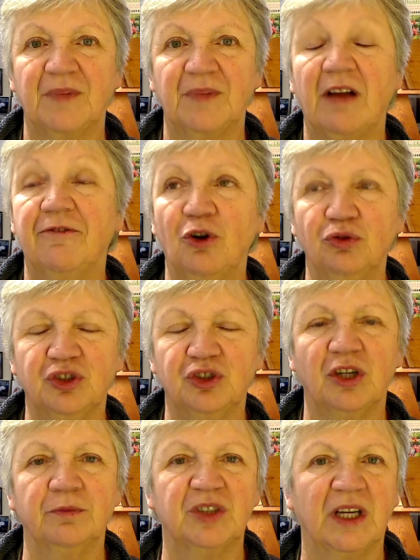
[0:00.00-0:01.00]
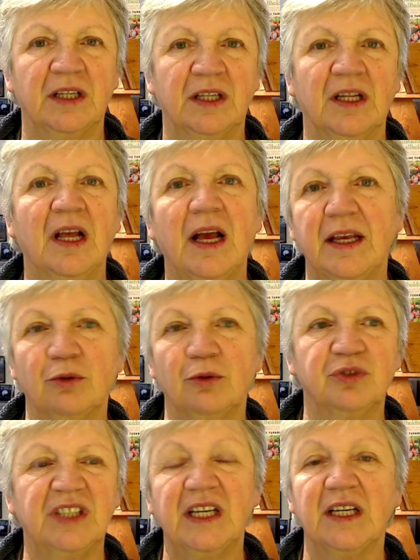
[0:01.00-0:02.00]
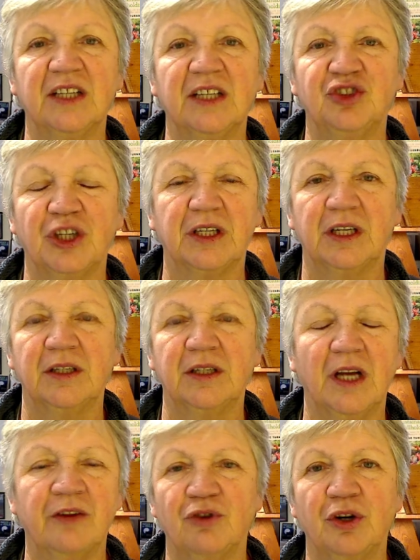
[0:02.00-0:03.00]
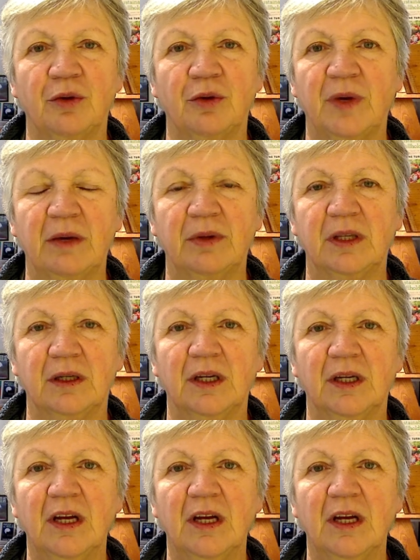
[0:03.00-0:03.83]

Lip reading: A fox comes in, he'll take a chicken and run away with it.